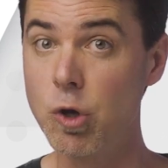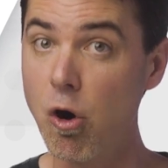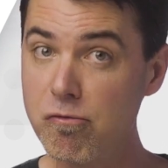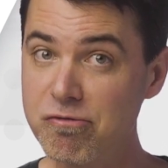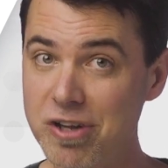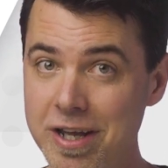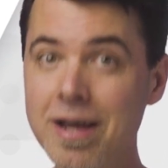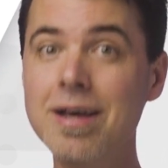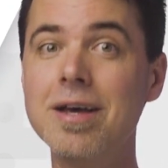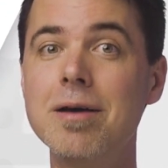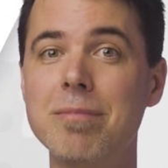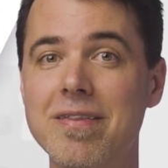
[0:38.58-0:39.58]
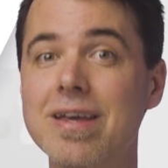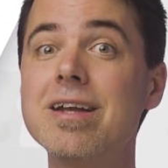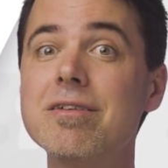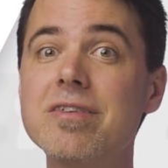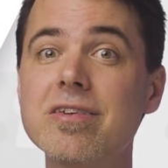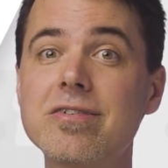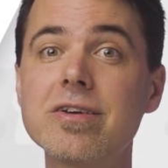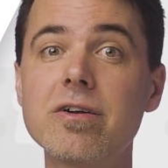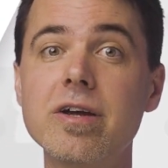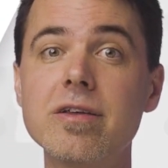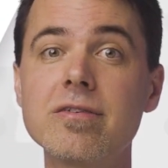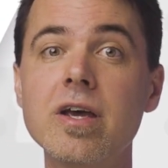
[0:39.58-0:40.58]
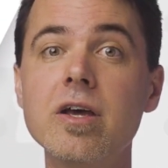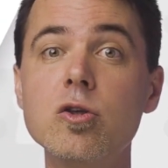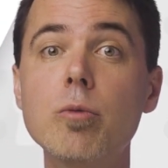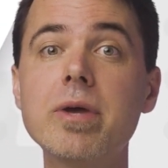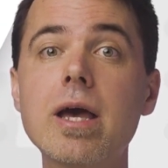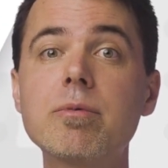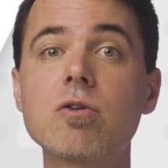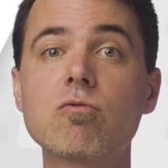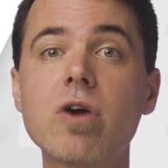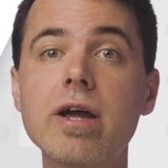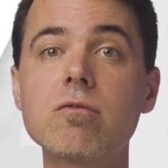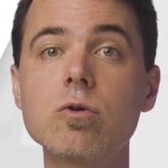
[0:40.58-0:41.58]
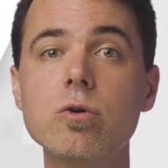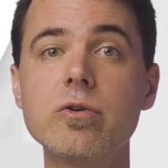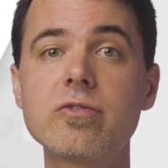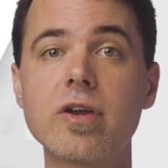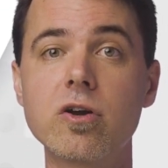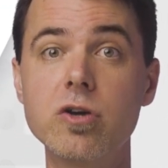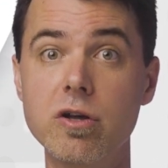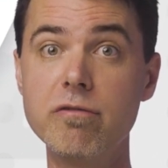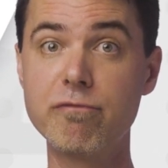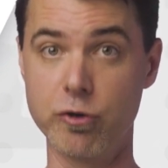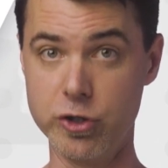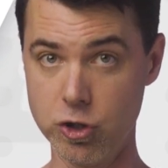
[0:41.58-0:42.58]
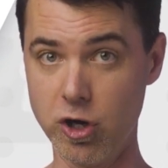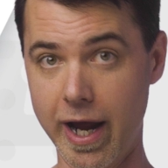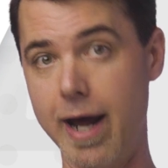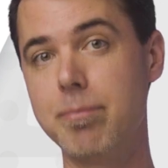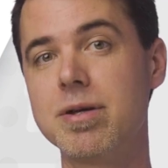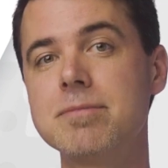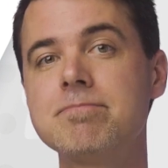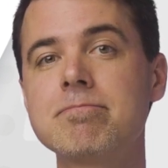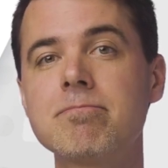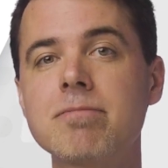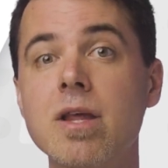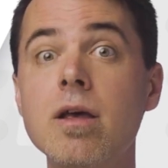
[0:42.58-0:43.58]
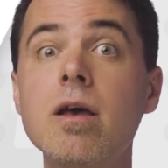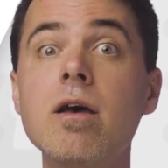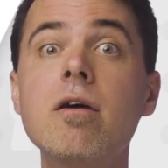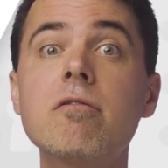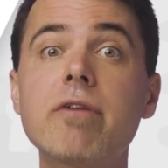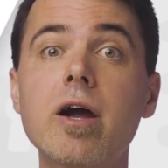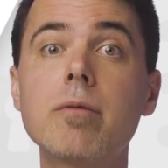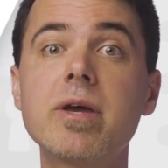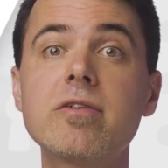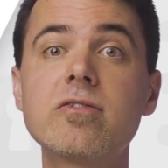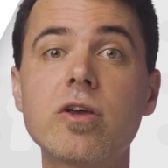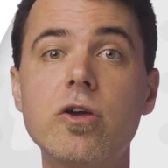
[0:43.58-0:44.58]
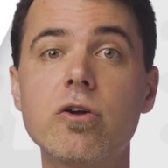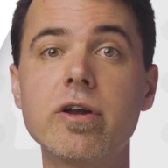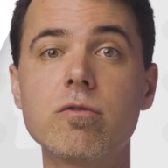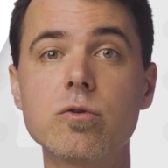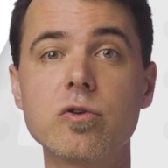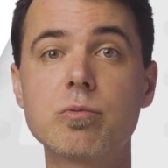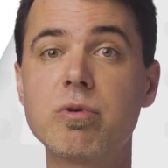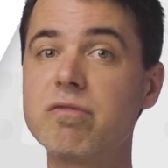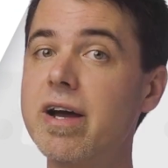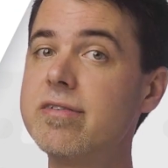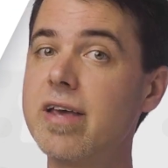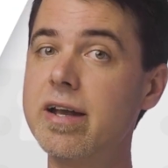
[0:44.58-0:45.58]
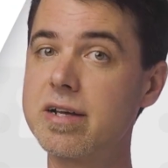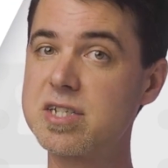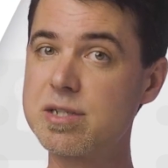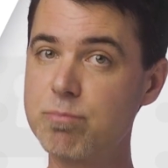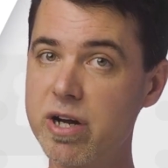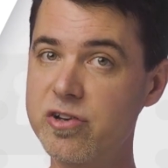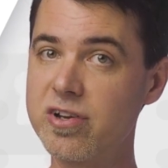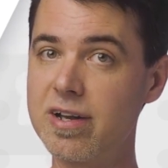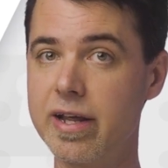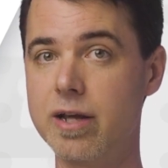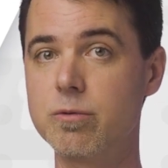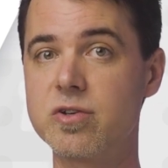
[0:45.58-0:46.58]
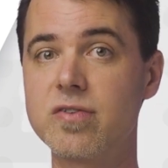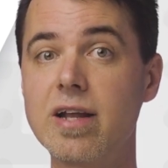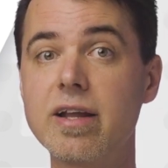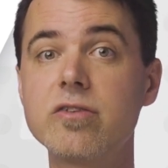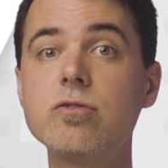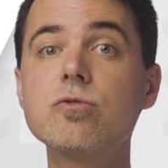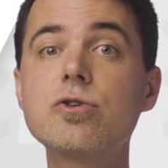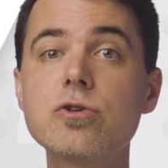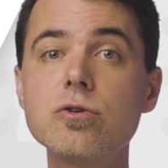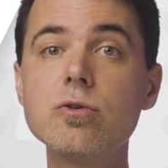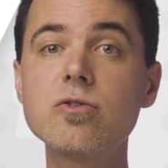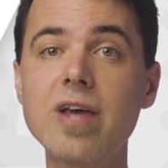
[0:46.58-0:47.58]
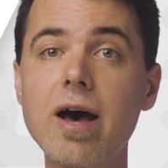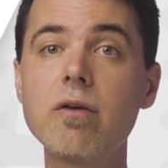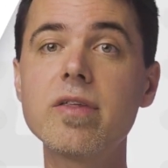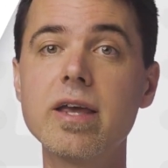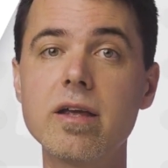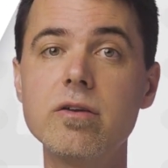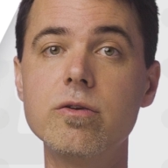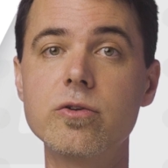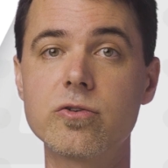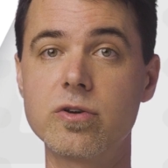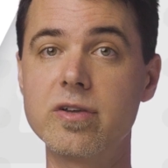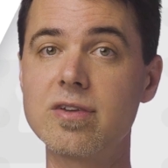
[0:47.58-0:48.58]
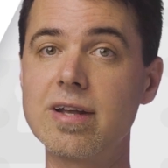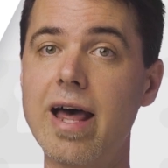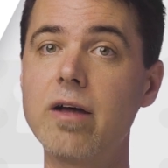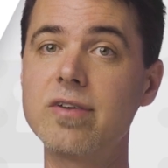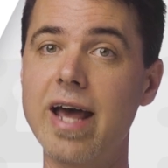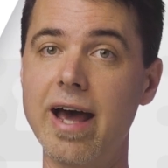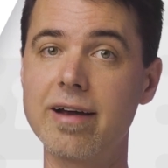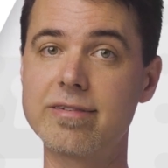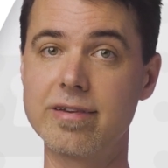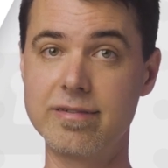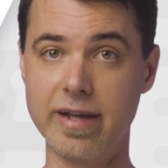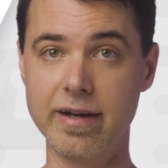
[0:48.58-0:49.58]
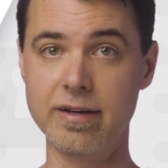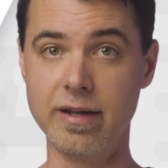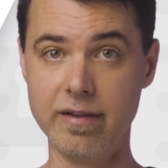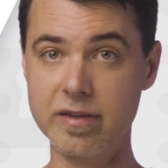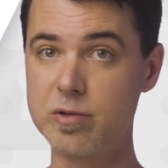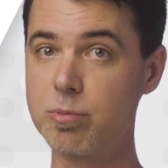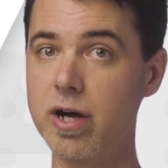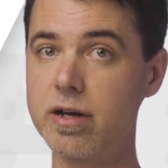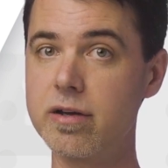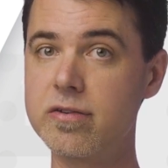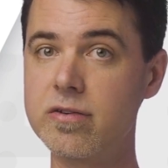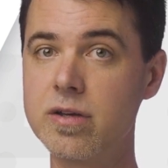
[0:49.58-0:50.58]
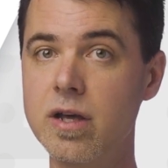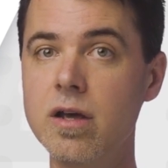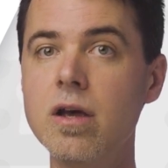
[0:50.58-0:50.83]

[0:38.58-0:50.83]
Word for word: Hopefully, by the end of this series, you'll be able to write rules that are good for your app. Firebase Security Rules provides an expression language that lets you choose how the end user is allowed to access data in these products.